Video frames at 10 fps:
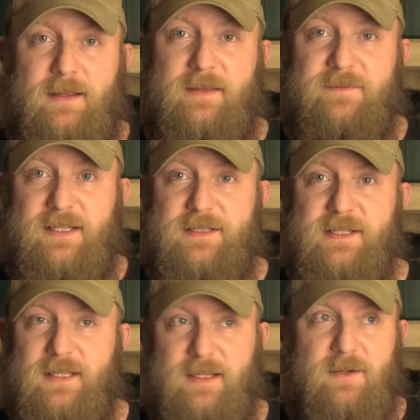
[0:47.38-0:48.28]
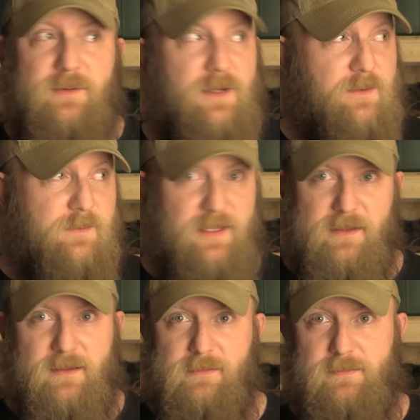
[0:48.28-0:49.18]
events that go on
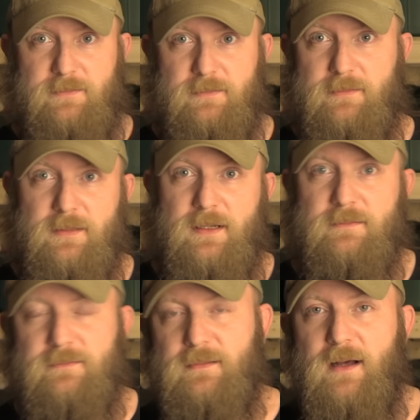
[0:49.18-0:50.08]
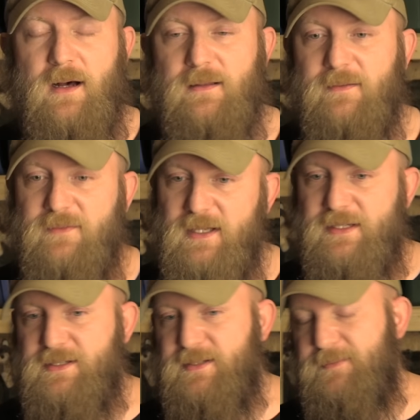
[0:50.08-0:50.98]
with, you know, all of
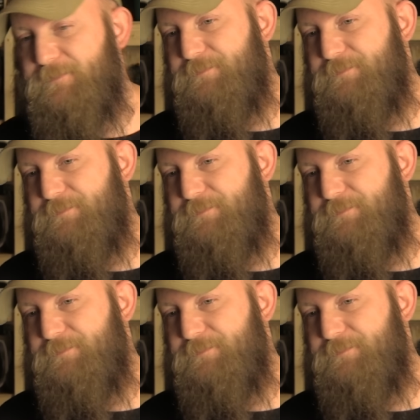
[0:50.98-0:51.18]
this.